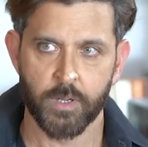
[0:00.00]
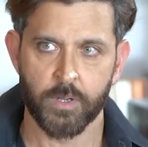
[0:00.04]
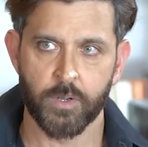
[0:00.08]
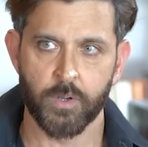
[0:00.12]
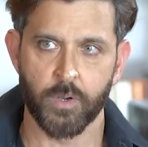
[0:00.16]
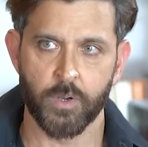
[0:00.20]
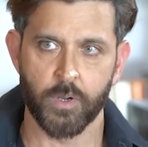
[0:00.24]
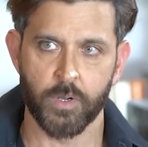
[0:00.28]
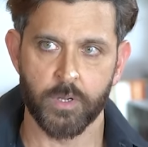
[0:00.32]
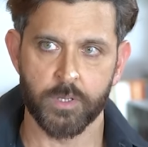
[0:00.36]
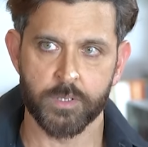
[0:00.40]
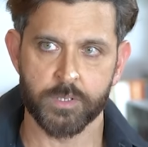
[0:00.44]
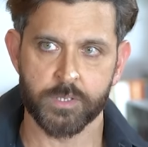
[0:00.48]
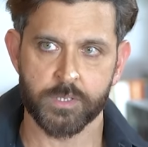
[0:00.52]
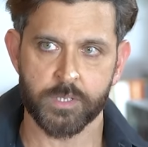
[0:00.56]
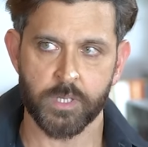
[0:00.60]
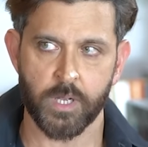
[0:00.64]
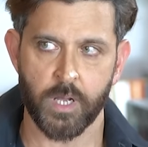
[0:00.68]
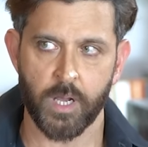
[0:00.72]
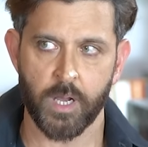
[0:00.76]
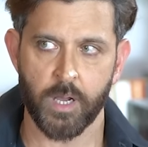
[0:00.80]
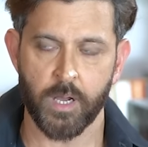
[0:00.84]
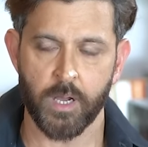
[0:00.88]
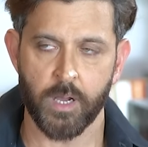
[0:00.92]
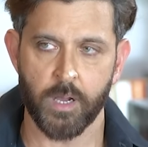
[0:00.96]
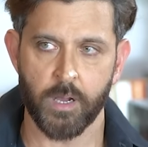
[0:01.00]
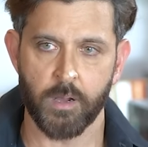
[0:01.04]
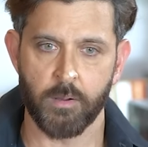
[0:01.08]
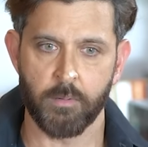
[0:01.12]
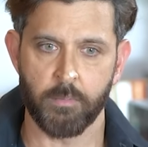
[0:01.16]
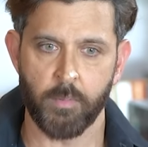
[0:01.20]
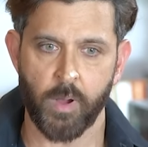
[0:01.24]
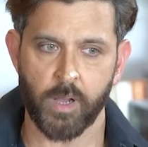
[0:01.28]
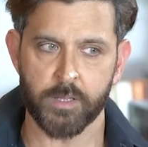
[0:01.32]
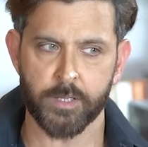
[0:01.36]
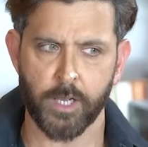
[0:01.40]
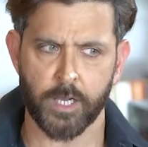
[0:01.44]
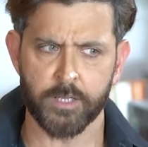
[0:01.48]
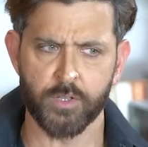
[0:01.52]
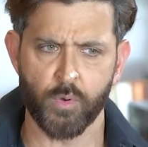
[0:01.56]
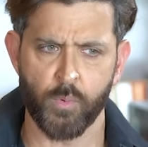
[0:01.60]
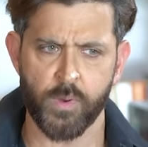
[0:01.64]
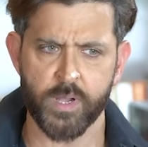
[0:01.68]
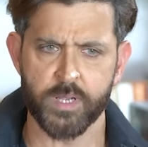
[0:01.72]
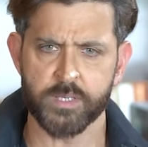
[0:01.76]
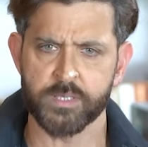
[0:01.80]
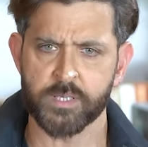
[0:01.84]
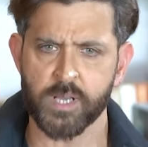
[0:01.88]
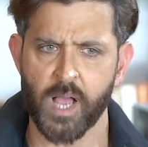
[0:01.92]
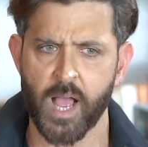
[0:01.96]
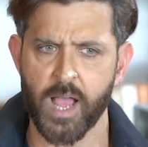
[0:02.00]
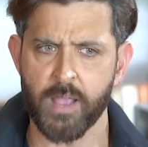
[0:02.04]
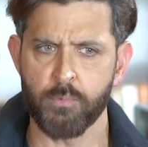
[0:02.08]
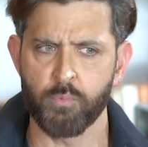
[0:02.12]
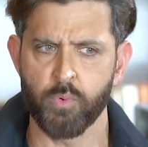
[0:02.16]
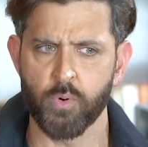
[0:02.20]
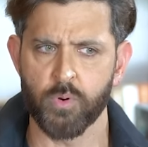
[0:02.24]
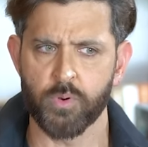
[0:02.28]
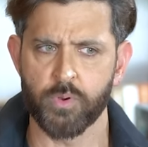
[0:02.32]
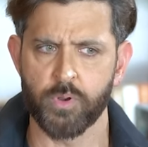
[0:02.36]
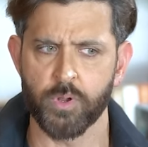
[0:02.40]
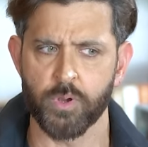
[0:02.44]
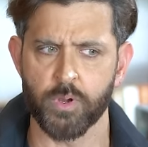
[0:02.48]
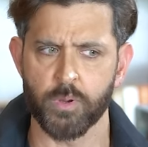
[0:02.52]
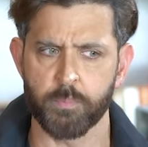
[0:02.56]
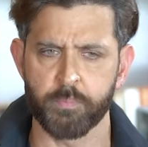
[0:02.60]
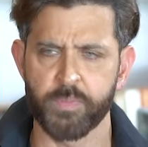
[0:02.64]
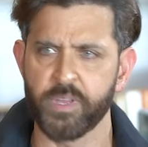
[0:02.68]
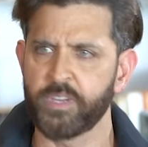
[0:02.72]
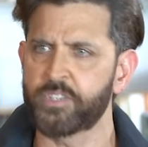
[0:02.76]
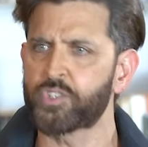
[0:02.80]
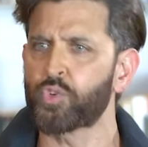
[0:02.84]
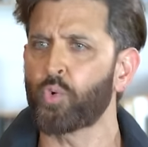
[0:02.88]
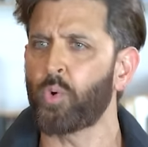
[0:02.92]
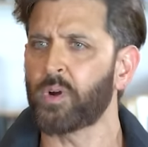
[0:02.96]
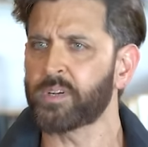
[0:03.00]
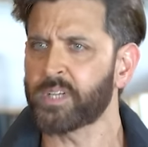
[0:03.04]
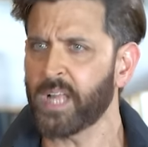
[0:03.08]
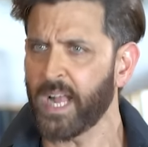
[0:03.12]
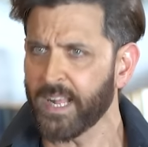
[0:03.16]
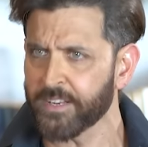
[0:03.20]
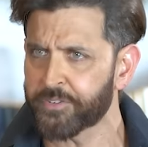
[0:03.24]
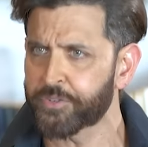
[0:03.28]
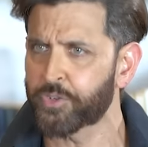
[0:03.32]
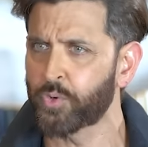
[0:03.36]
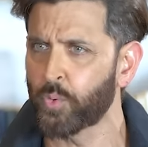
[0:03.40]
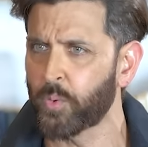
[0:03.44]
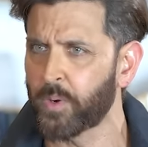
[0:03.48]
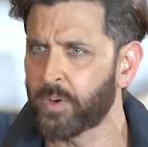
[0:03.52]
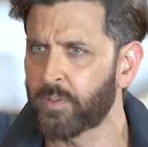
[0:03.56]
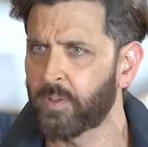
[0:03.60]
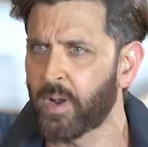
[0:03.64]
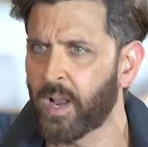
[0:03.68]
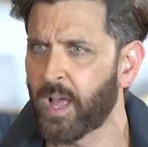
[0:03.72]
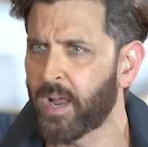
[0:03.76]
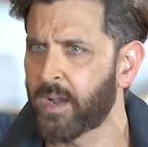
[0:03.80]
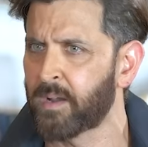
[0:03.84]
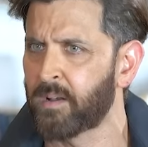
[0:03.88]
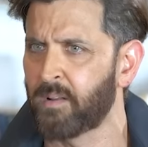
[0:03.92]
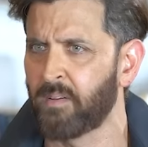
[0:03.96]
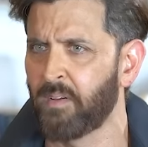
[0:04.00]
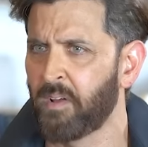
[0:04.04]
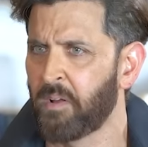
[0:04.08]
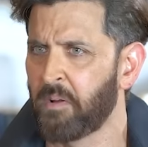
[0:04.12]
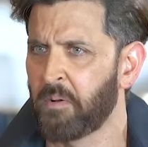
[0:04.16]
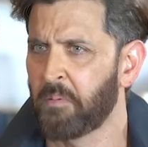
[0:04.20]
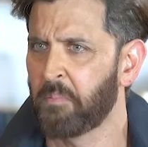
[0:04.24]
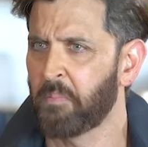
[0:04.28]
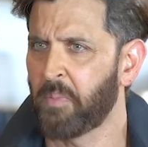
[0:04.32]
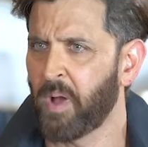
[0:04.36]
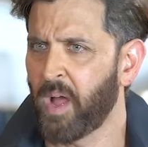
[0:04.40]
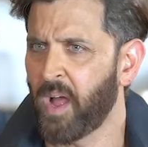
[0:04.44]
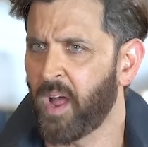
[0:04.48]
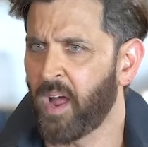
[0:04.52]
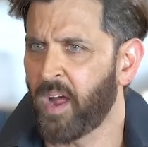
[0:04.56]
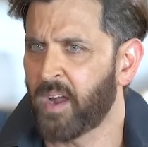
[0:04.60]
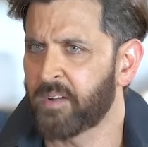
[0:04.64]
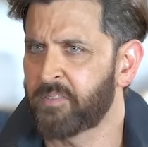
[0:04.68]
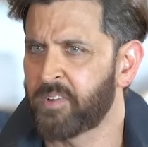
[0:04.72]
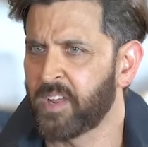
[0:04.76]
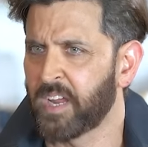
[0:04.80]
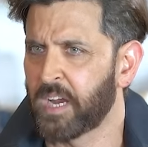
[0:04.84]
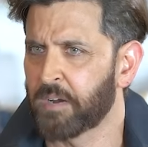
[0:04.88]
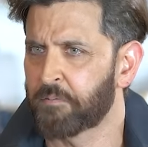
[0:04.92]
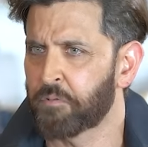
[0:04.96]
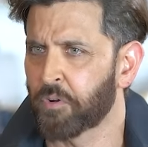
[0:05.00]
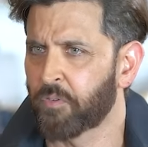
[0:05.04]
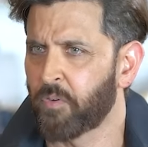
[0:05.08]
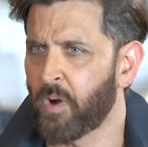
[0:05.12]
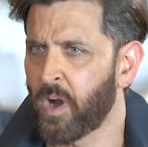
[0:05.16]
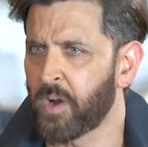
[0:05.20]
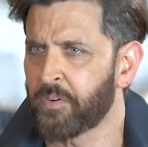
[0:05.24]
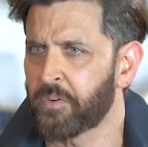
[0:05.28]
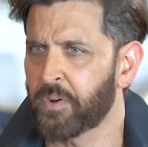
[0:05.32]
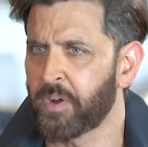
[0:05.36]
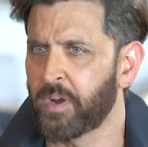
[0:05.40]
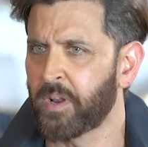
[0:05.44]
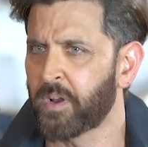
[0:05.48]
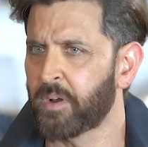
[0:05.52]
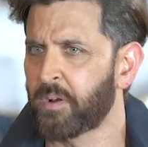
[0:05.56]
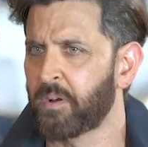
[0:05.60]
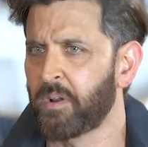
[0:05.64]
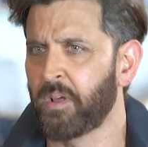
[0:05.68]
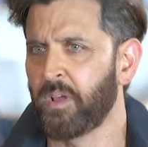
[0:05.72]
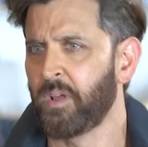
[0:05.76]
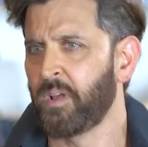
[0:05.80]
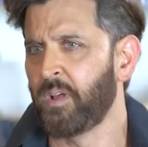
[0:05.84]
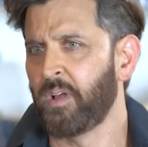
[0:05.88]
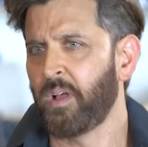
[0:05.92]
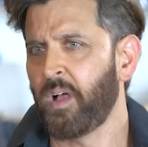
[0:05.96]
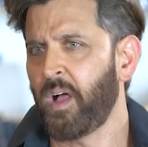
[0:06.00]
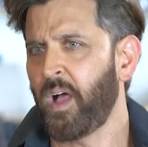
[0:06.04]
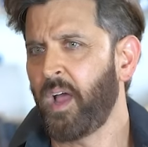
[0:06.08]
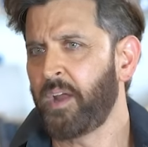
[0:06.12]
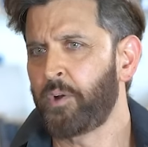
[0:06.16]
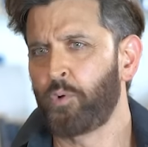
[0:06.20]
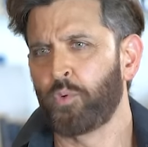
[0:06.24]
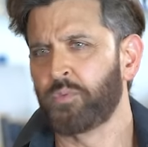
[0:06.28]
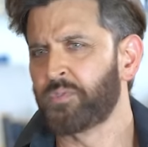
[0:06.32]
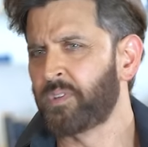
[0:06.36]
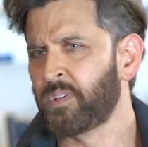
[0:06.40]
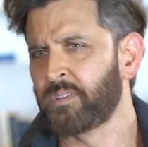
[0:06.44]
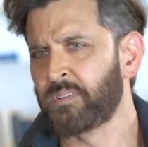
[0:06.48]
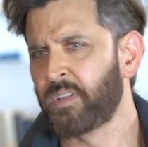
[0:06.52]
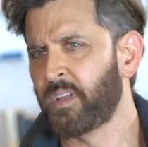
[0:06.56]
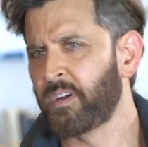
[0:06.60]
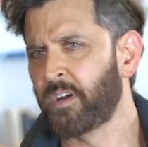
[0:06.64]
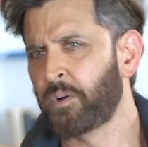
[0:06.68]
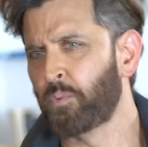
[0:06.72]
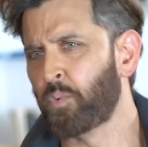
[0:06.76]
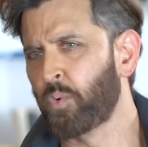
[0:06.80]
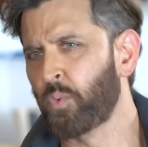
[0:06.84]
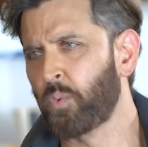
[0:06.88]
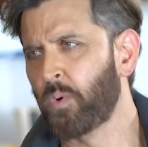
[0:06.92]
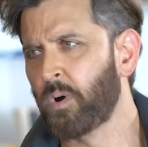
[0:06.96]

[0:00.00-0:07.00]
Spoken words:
Because otherwise, I would be so attached to it that I'd take it for granted, and I don't think then it would